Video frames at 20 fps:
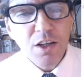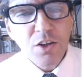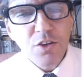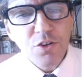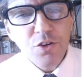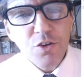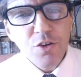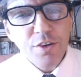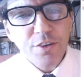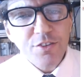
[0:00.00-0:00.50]

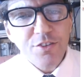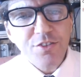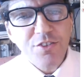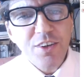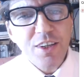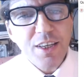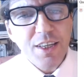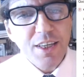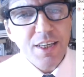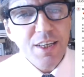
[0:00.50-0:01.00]
New York
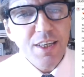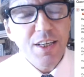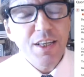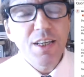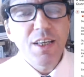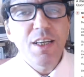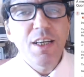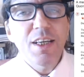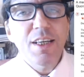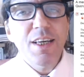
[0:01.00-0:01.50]
City
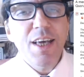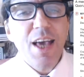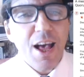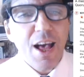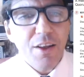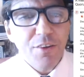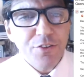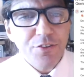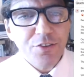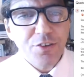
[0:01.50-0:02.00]

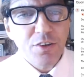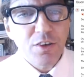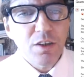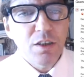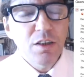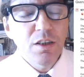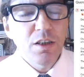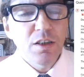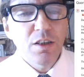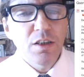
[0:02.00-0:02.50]

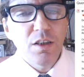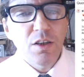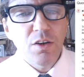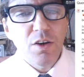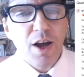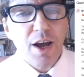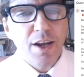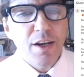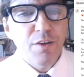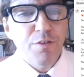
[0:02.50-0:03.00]
Council,
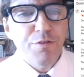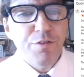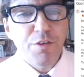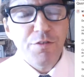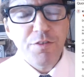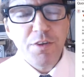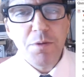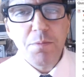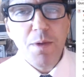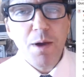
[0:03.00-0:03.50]
right, of
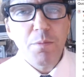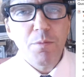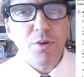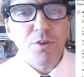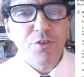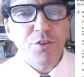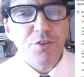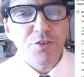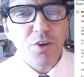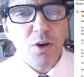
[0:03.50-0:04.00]
50 members
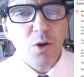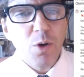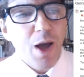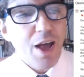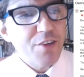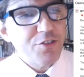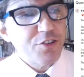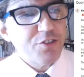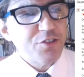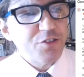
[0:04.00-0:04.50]
or so,
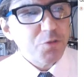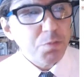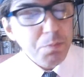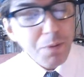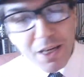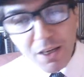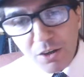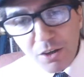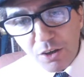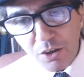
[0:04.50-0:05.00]
has a
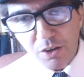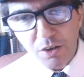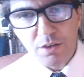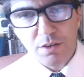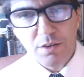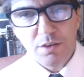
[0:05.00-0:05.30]
speaker.